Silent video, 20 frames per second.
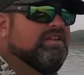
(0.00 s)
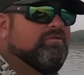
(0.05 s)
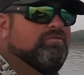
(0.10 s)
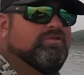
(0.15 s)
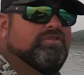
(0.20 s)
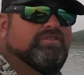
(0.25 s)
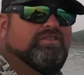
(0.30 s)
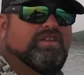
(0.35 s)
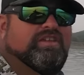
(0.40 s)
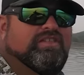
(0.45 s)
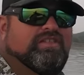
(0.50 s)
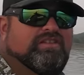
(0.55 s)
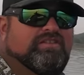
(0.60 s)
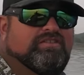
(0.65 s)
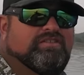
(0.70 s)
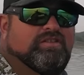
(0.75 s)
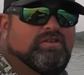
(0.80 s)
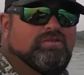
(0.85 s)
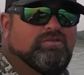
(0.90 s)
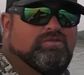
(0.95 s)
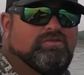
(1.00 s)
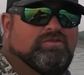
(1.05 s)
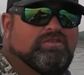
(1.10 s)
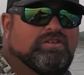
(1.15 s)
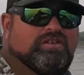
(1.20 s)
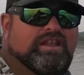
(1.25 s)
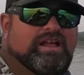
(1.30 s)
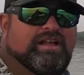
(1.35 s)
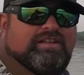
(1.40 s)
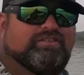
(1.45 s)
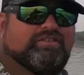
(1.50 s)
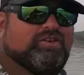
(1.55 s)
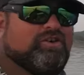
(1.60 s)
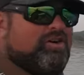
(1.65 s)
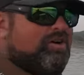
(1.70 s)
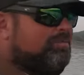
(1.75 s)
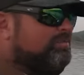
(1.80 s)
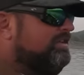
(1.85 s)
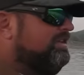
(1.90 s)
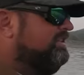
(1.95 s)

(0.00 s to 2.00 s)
I will say this though, glass calm